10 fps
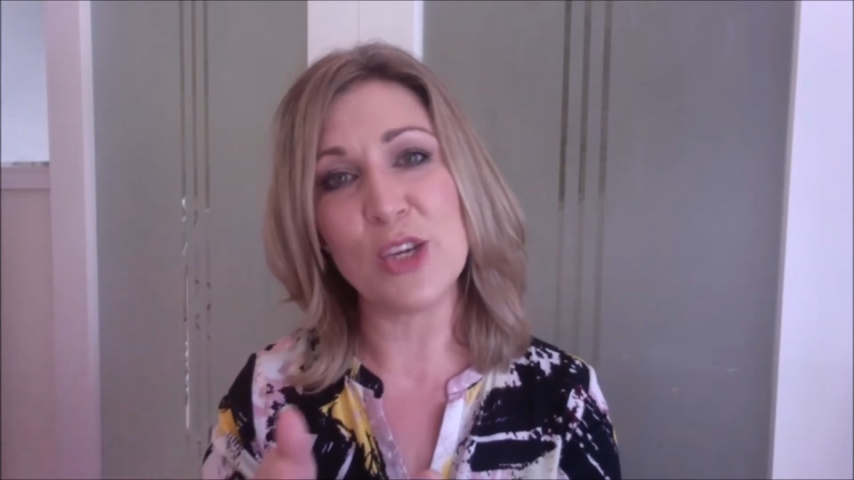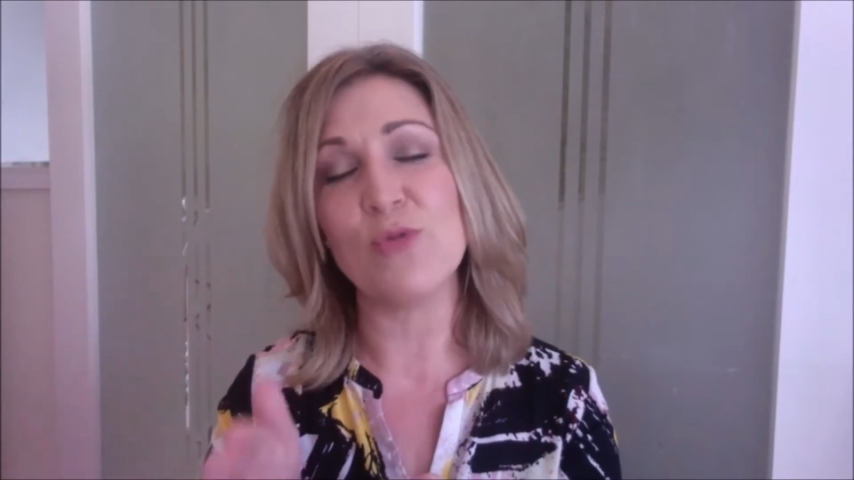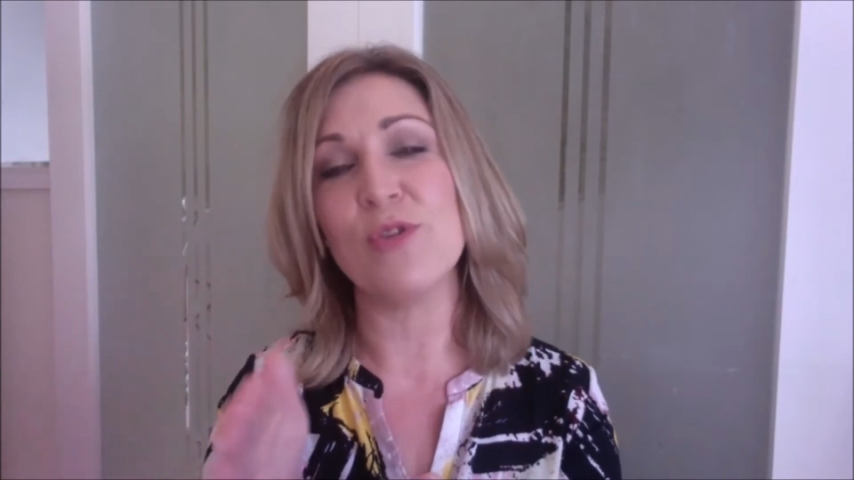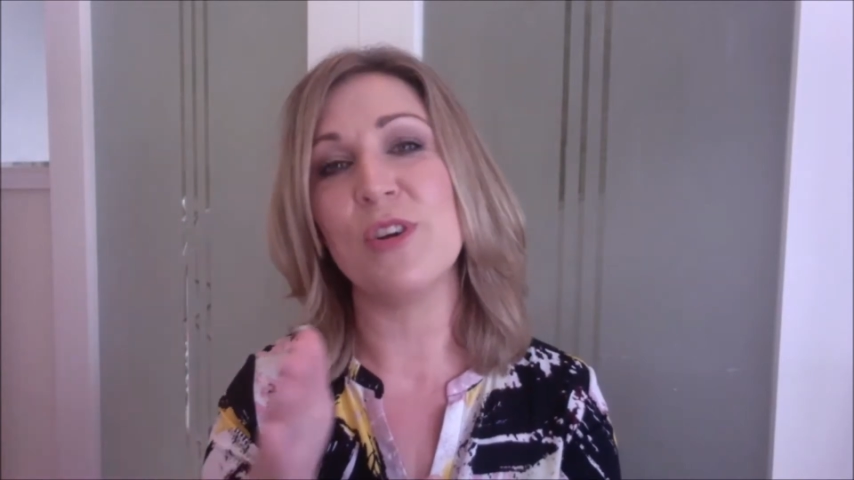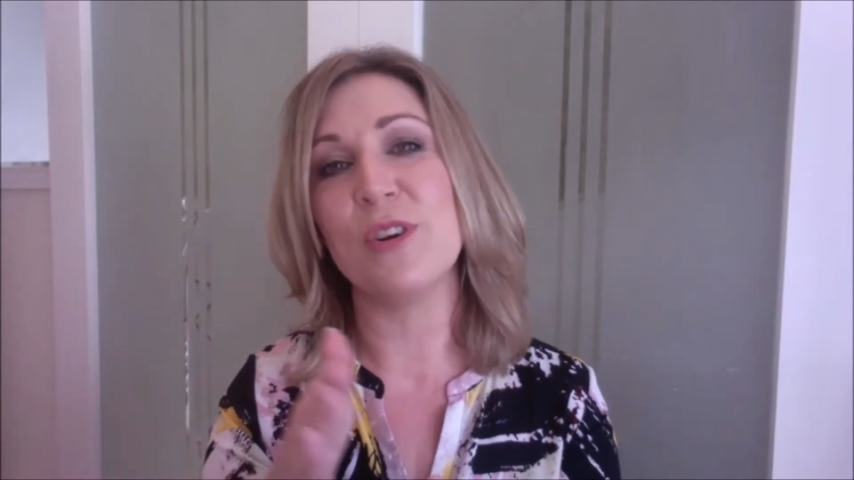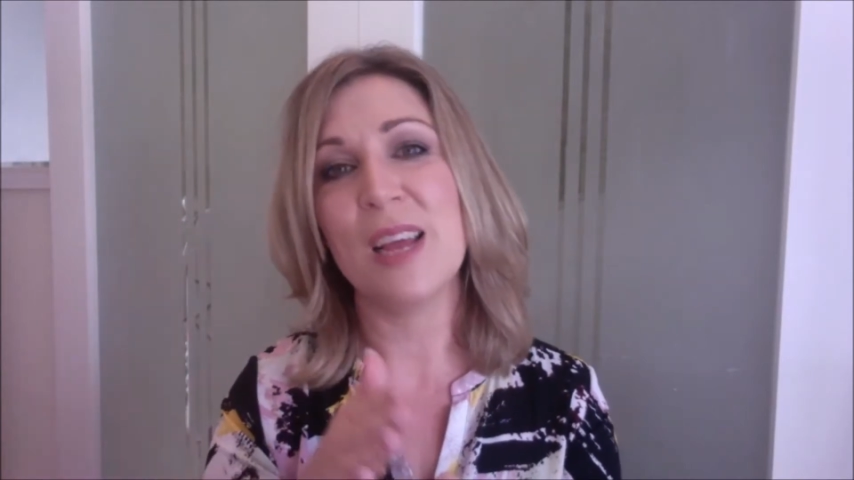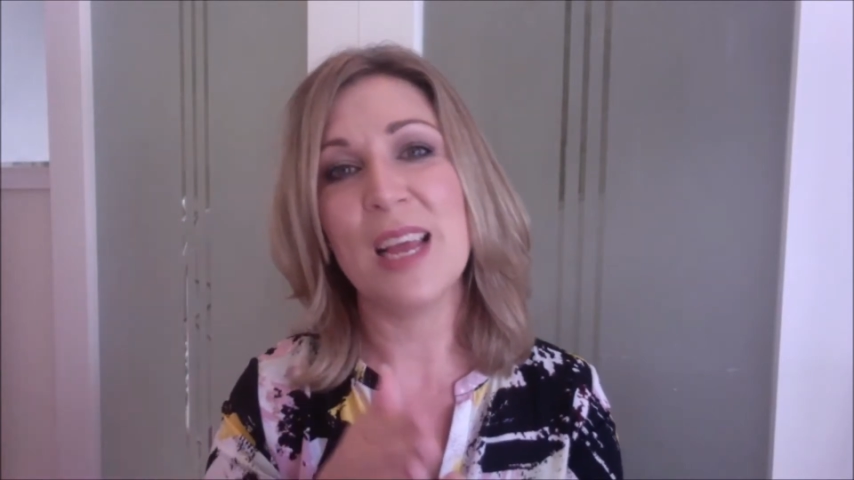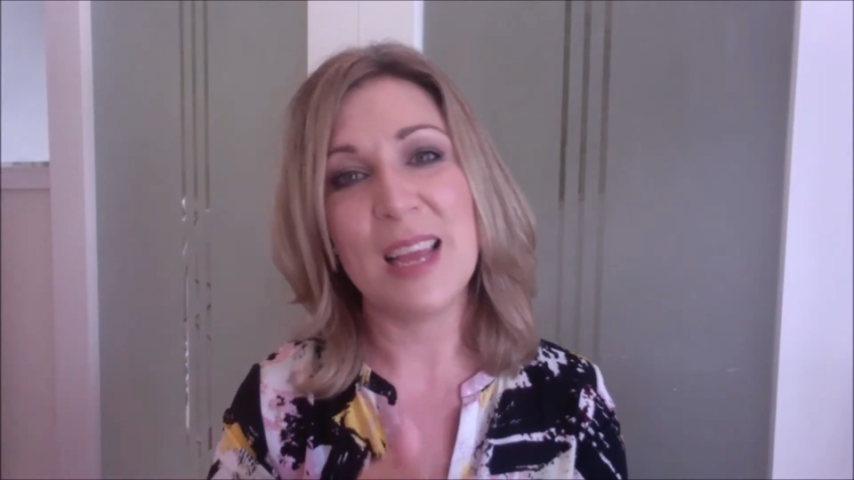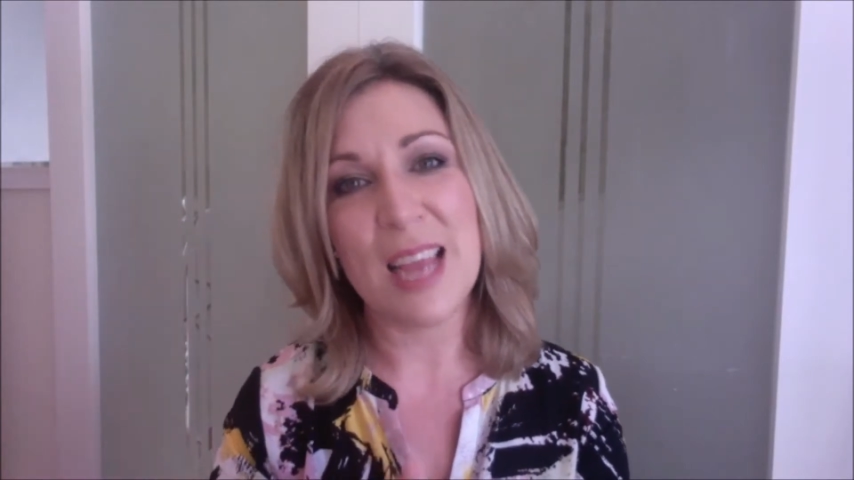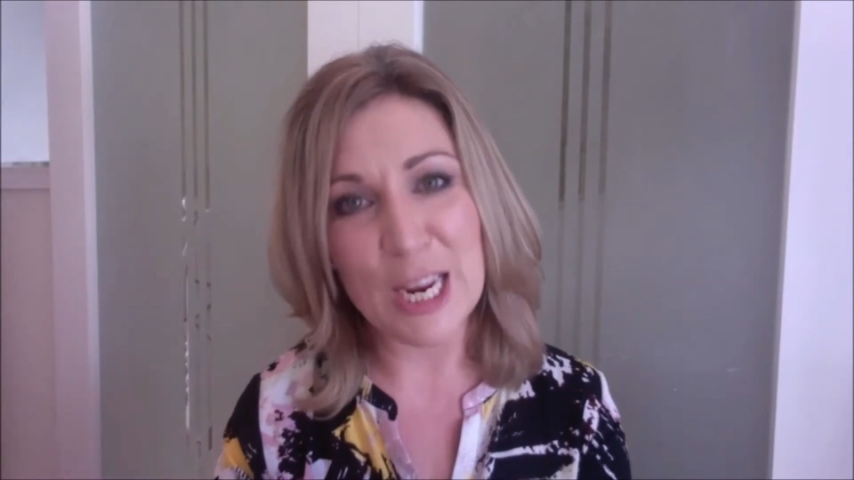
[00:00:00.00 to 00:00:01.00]
shorter
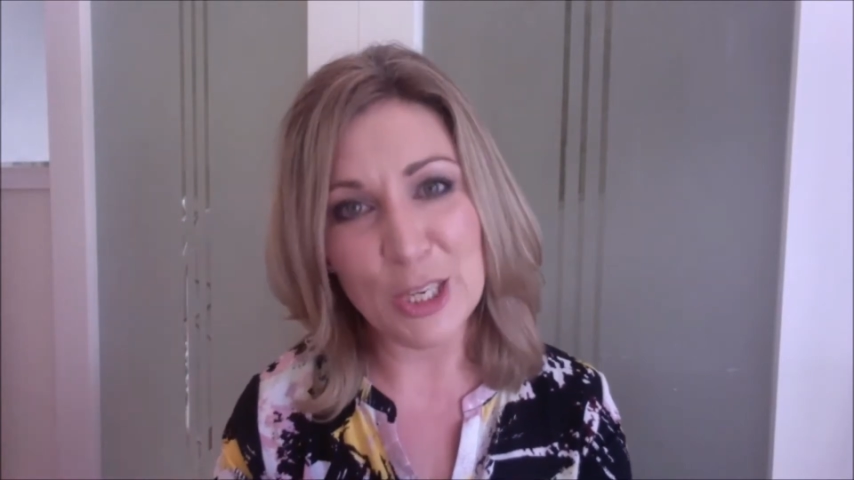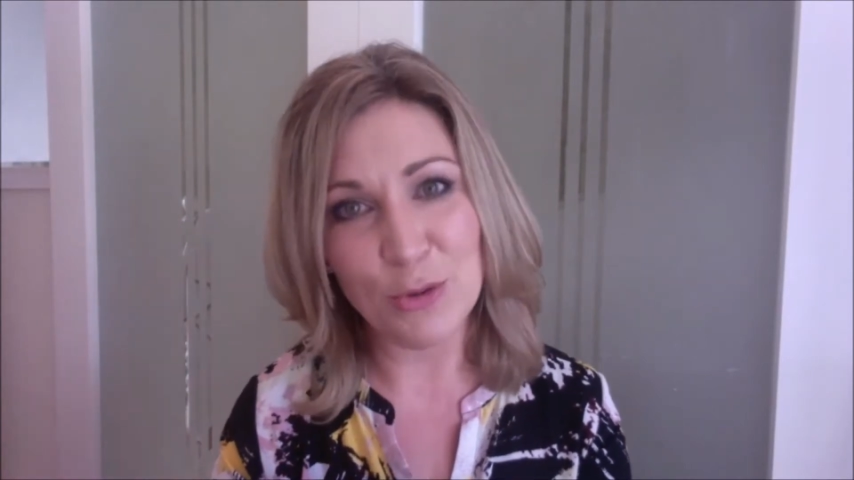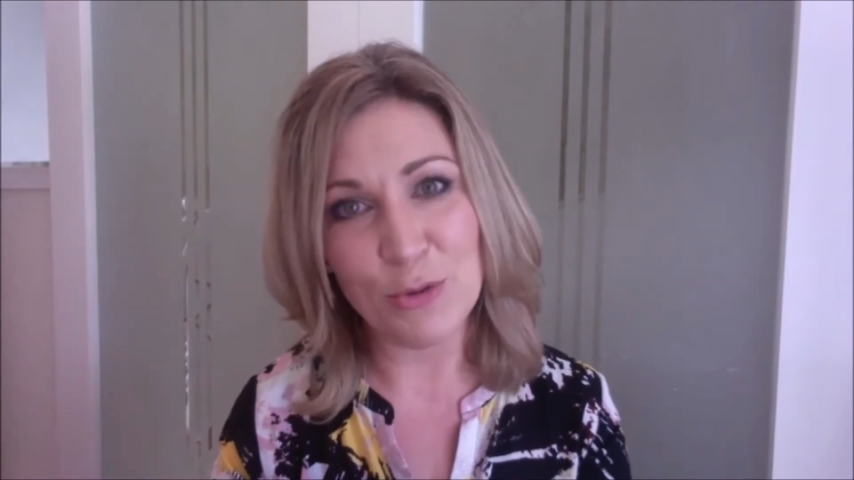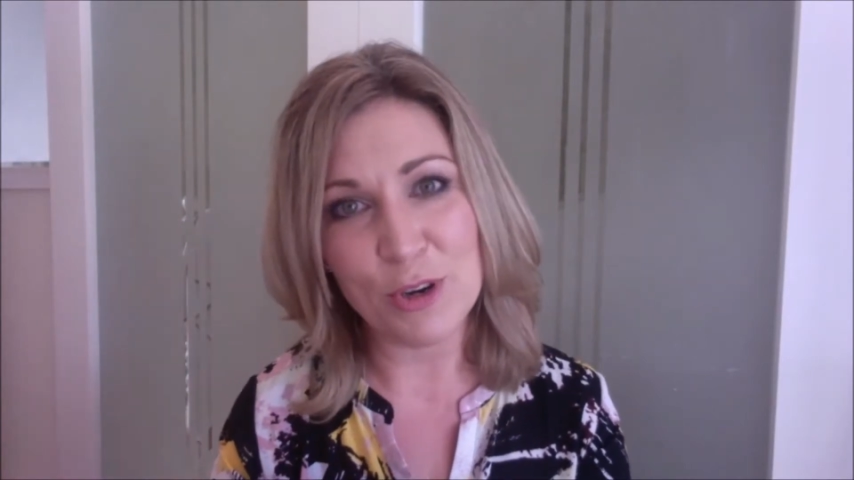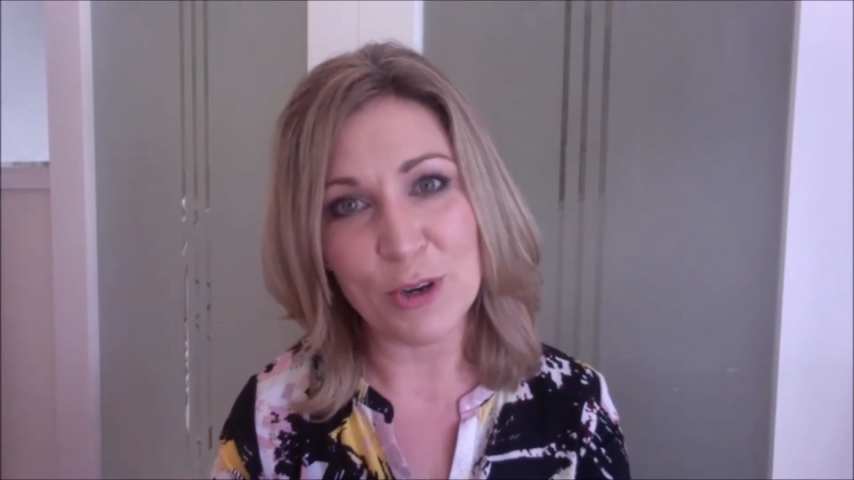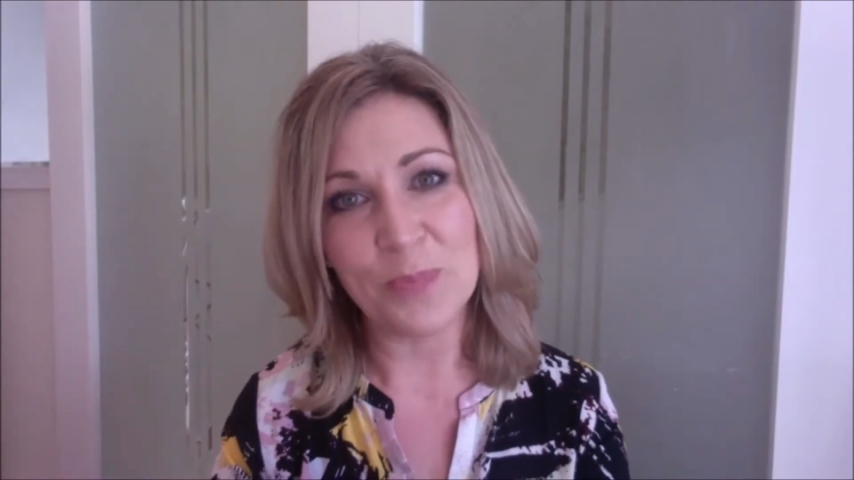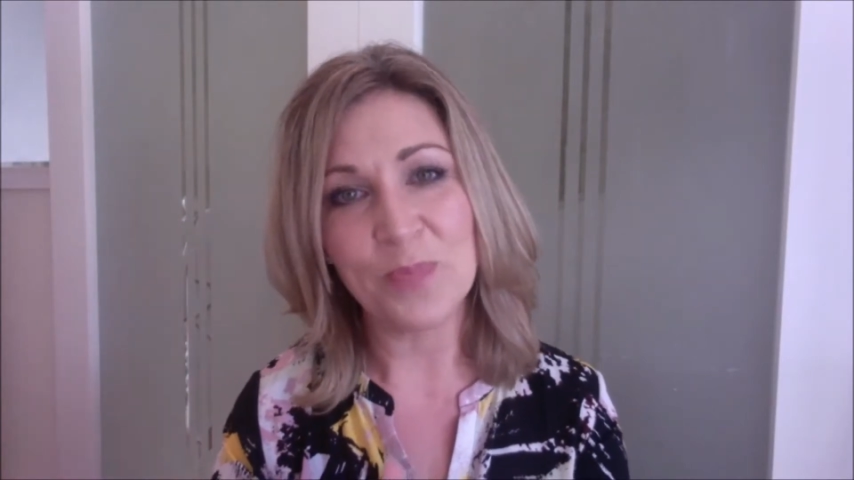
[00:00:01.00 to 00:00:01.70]
and shorter.